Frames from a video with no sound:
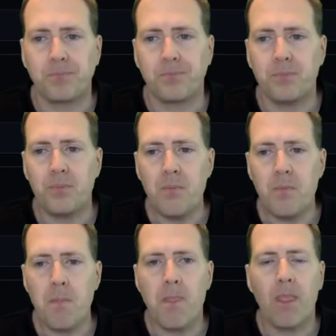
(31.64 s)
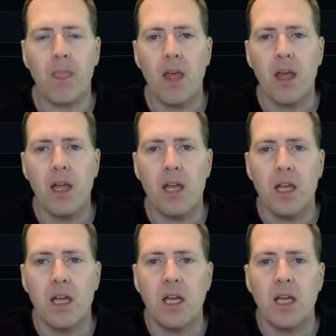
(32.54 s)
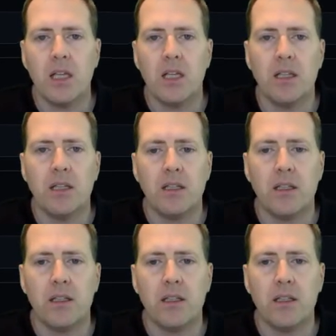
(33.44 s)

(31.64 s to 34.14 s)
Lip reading: Nothing is said.